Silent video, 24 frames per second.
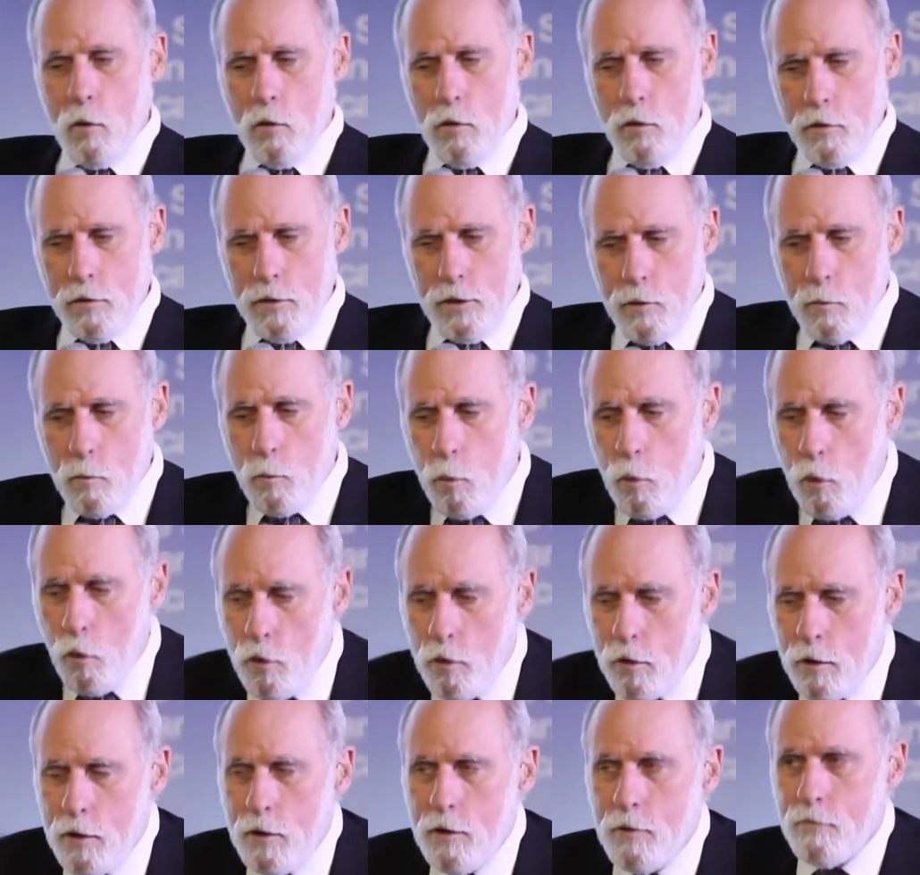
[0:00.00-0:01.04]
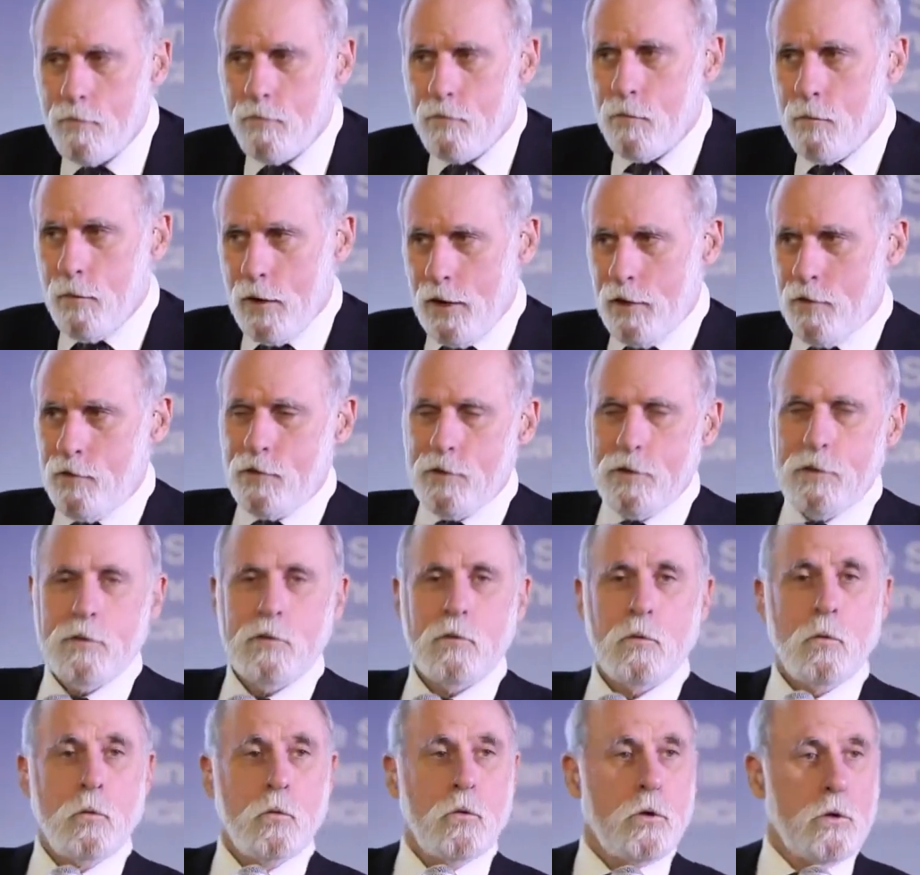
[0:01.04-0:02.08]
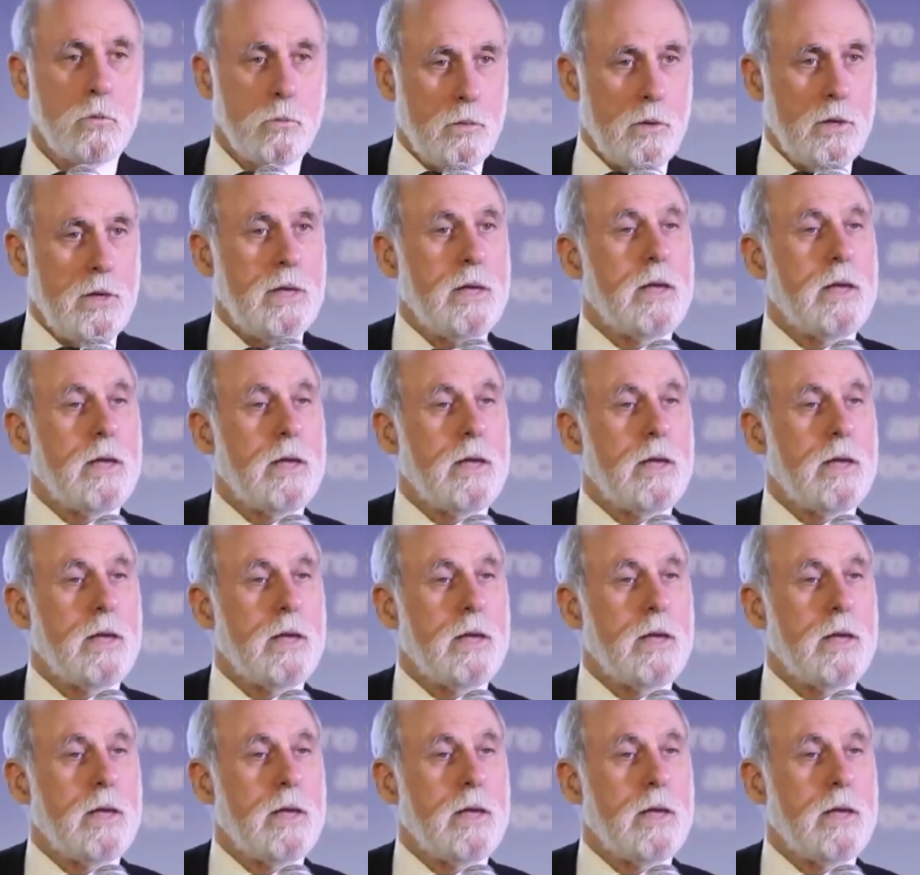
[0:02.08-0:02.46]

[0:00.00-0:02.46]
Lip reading: the important information would be